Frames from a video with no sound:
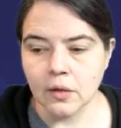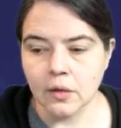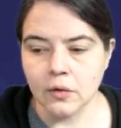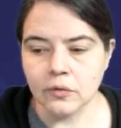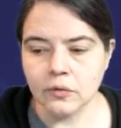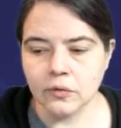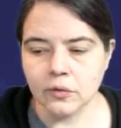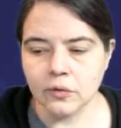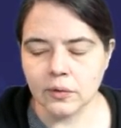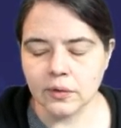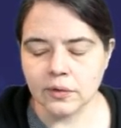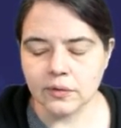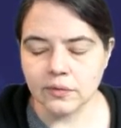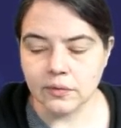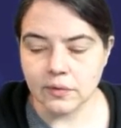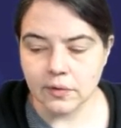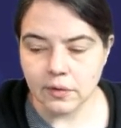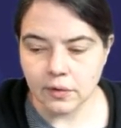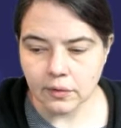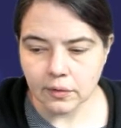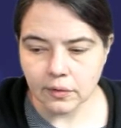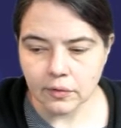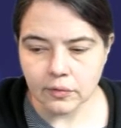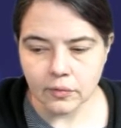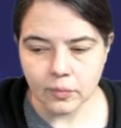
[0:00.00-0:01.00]
So, as
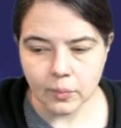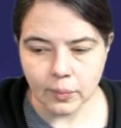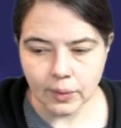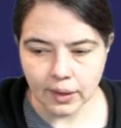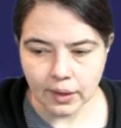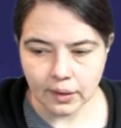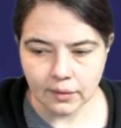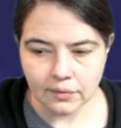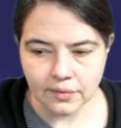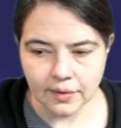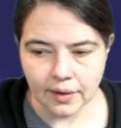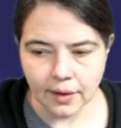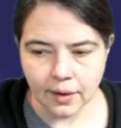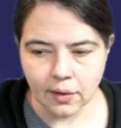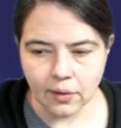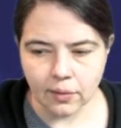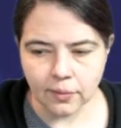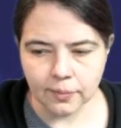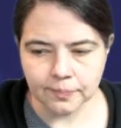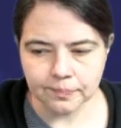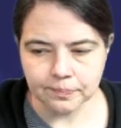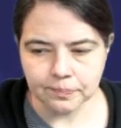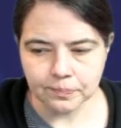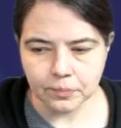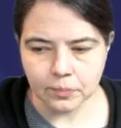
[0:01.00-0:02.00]
near as we can
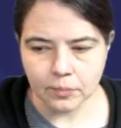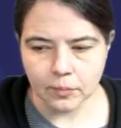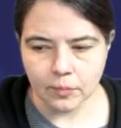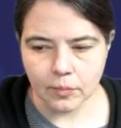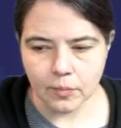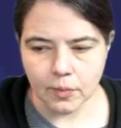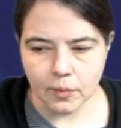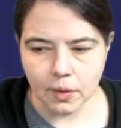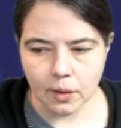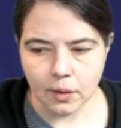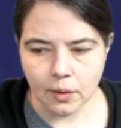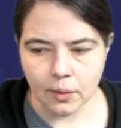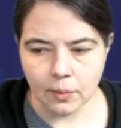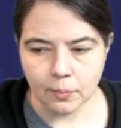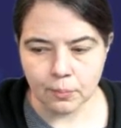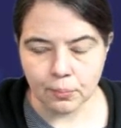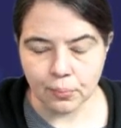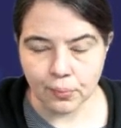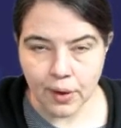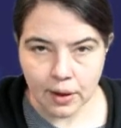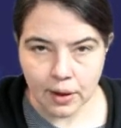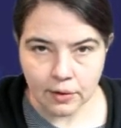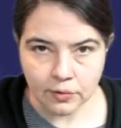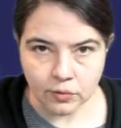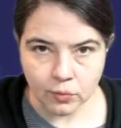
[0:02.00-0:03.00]
tell,
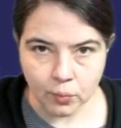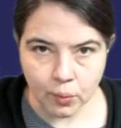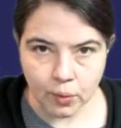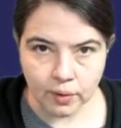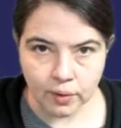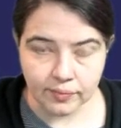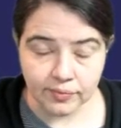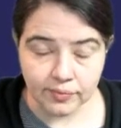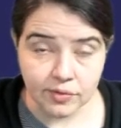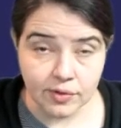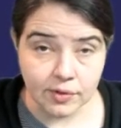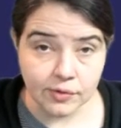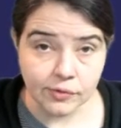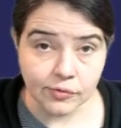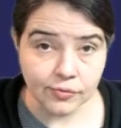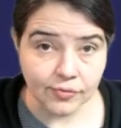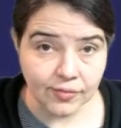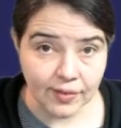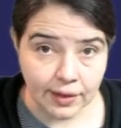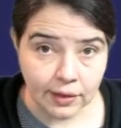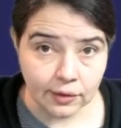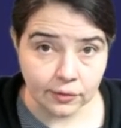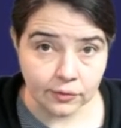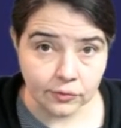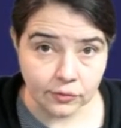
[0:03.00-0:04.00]
brown dwarfs, these
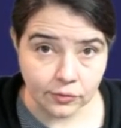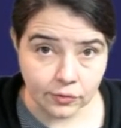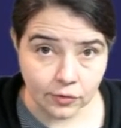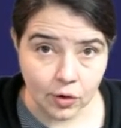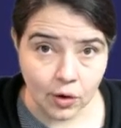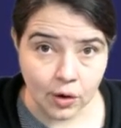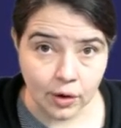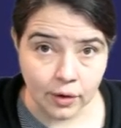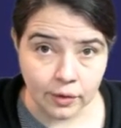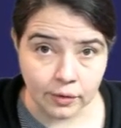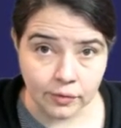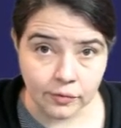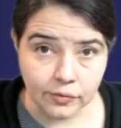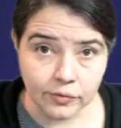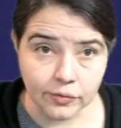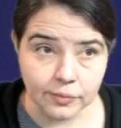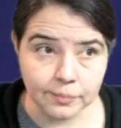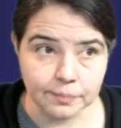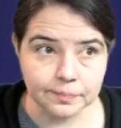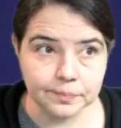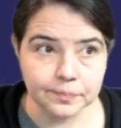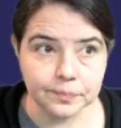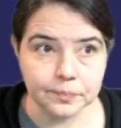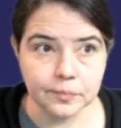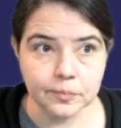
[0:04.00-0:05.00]
failed stars,
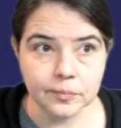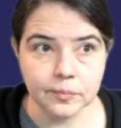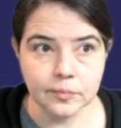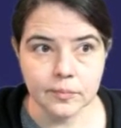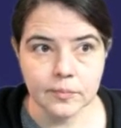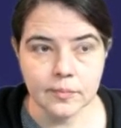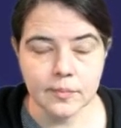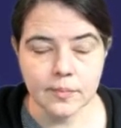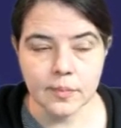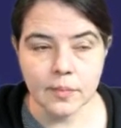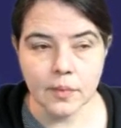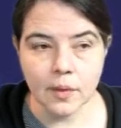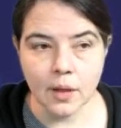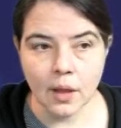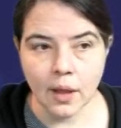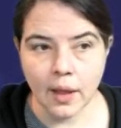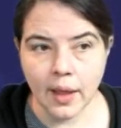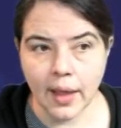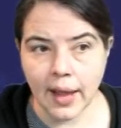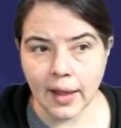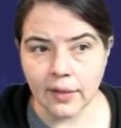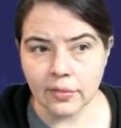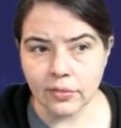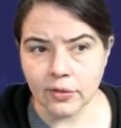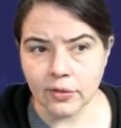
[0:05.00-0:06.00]
at